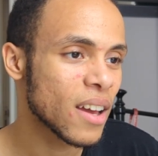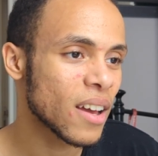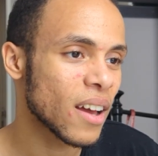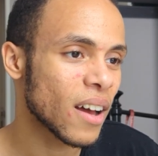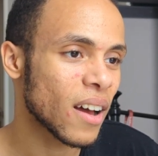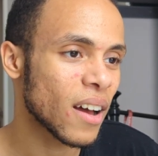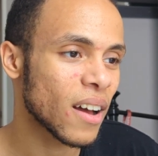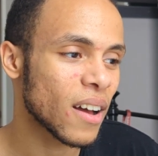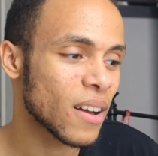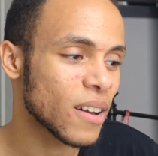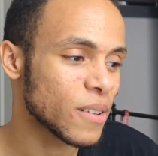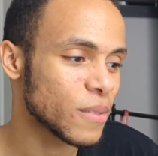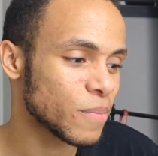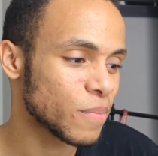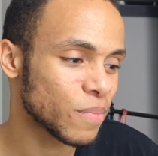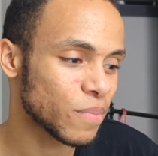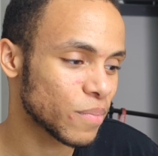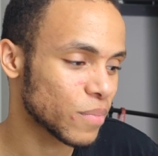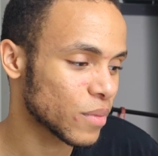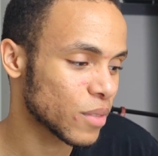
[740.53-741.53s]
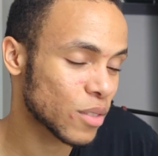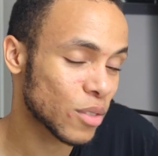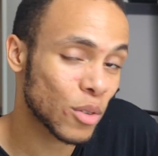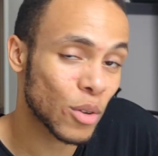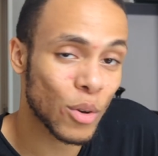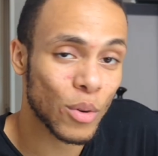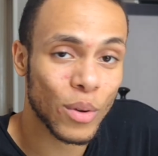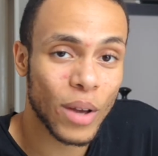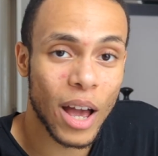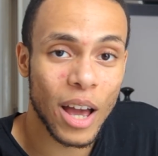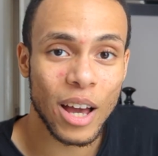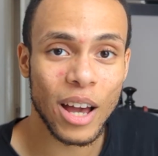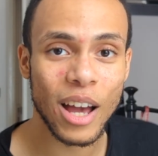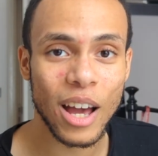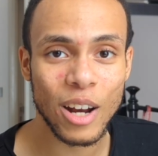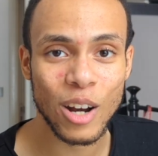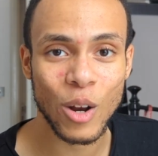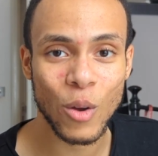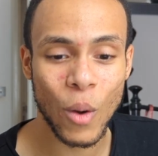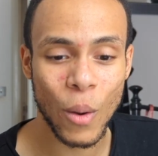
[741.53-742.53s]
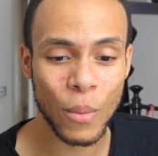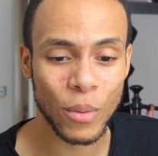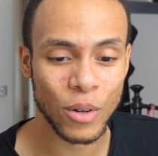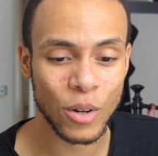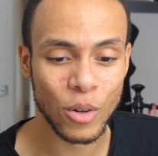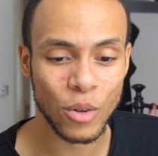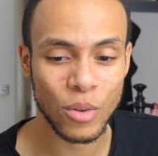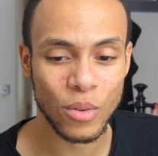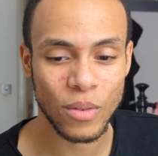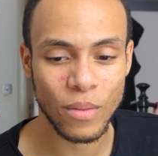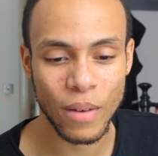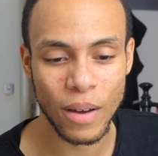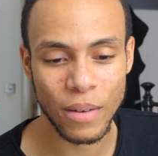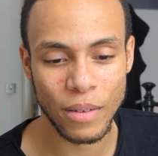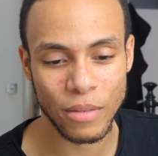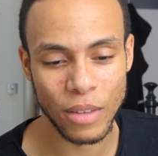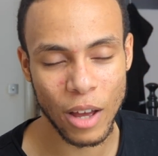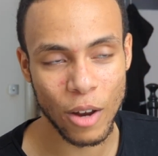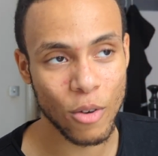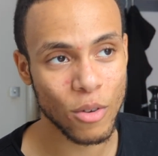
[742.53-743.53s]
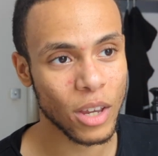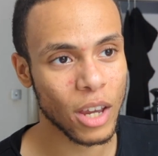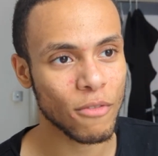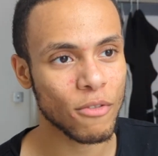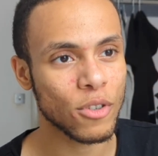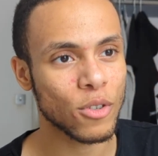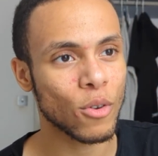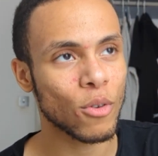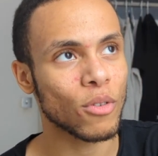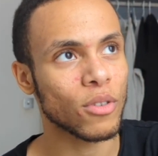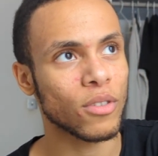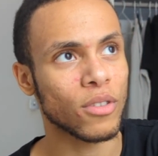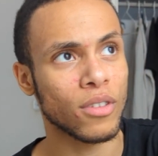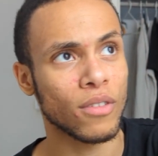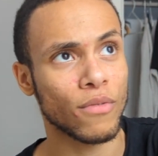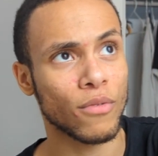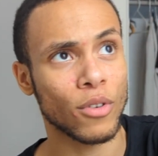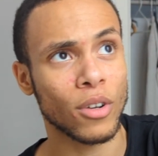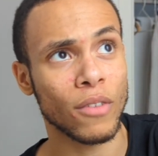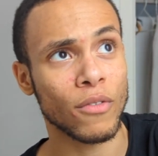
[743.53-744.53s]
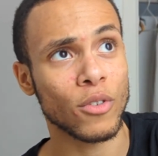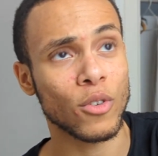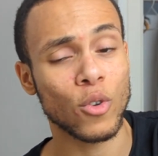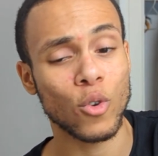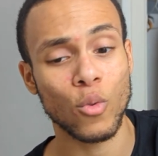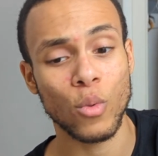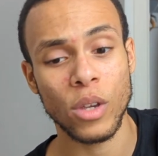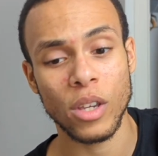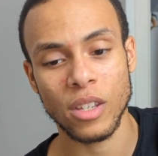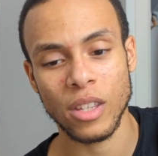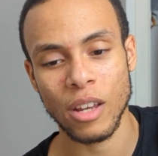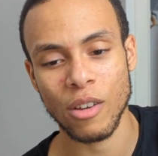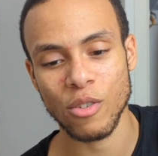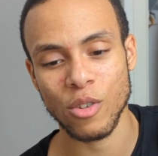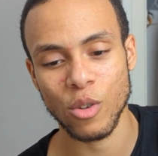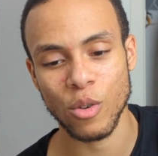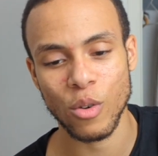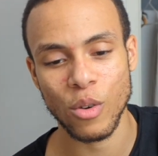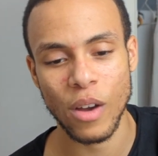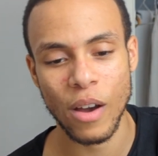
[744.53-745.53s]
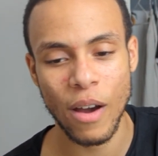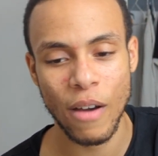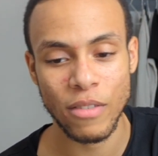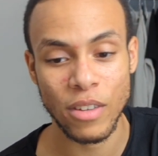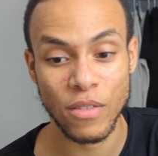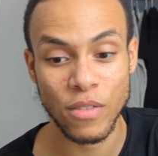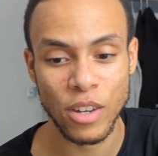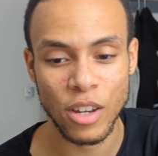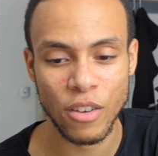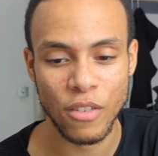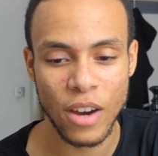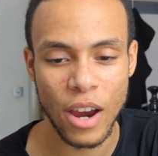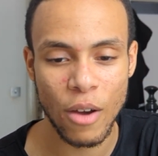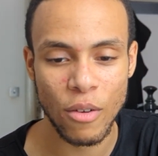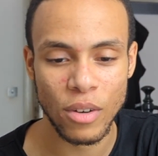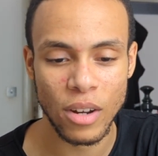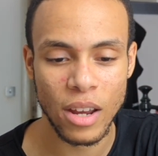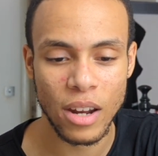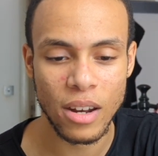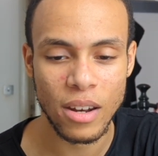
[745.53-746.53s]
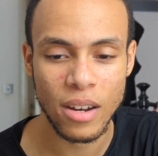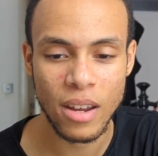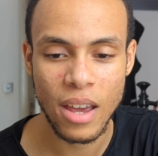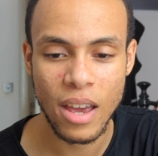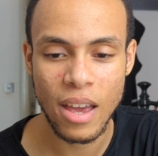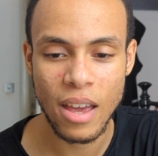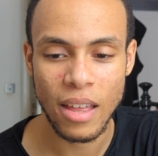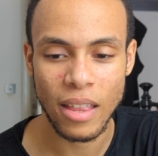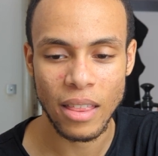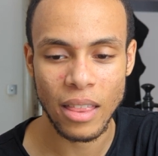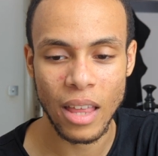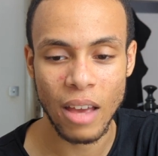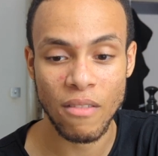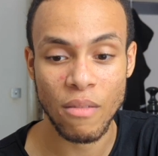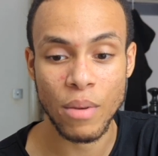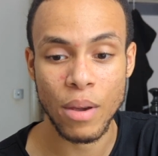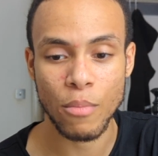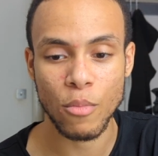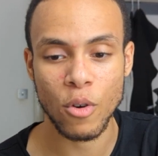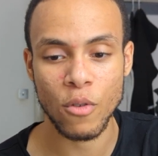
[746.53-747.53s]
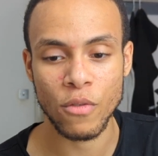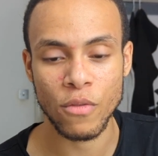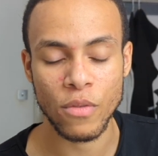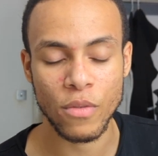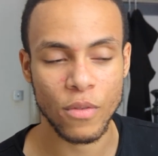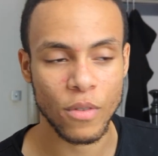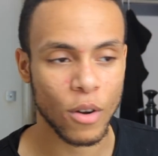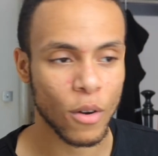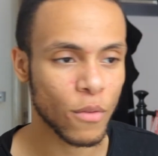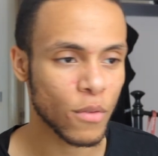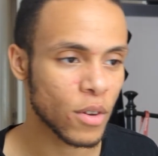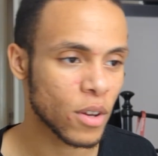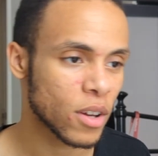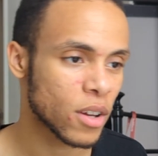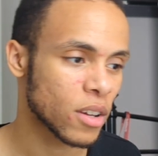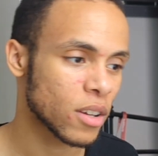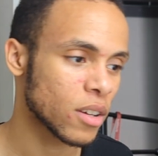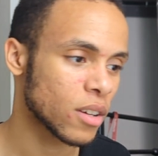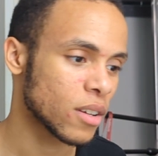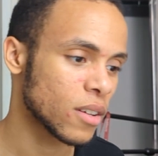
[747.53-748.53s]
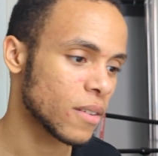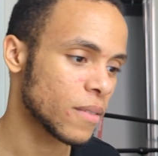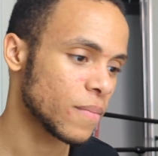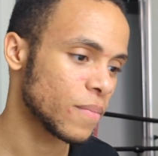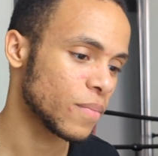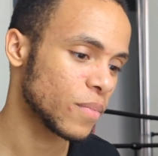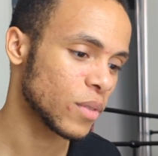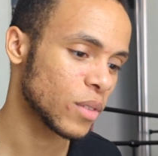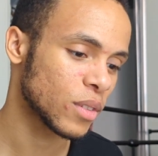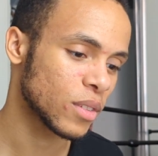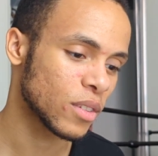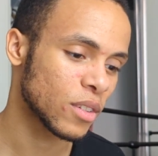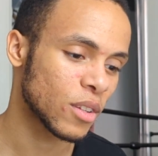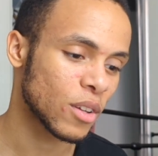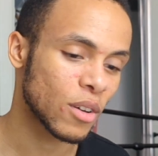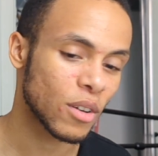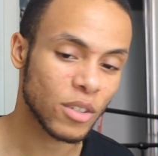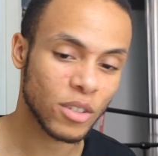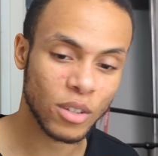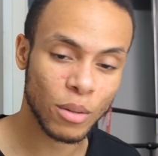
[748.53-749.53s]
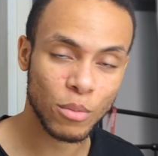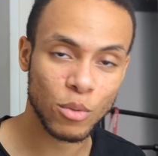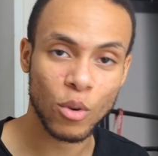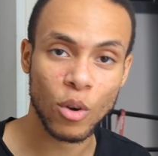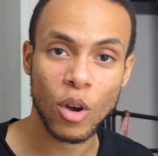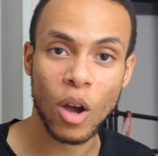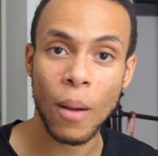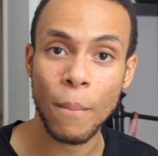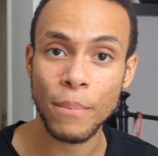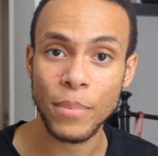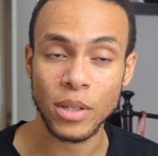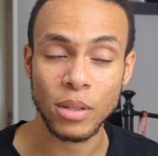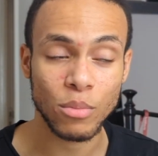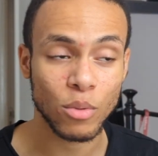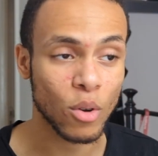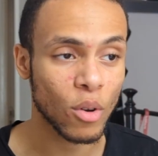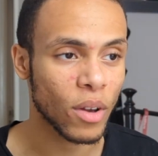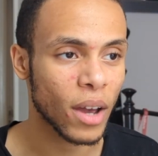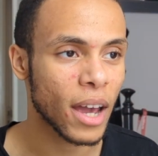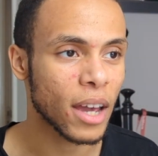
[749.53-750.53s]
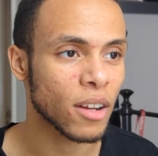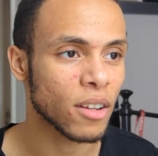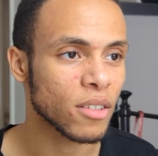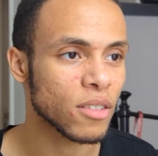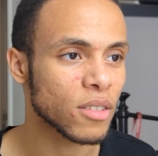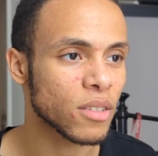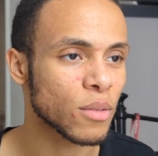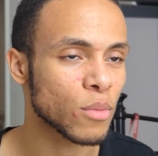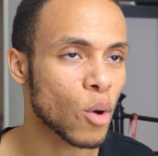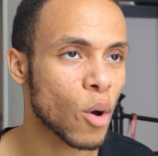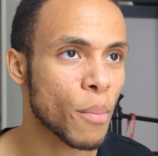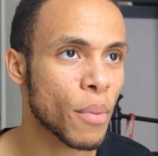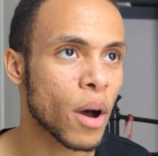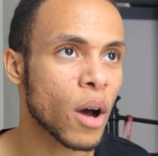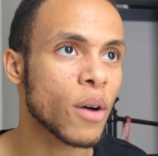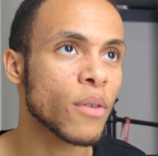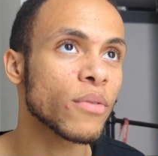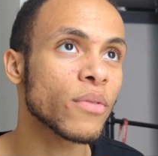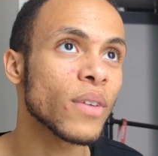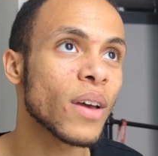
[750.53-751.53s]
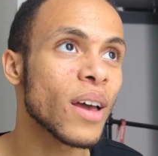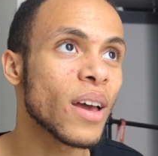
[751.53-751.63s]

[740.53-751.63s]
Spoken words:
Uh, so I don't know what I'm going to do. I don't get results for another 2 weeks now, so I have to figure it out then. Have a bit more of a, some sort of compass, some sort of guidance, some sort of path.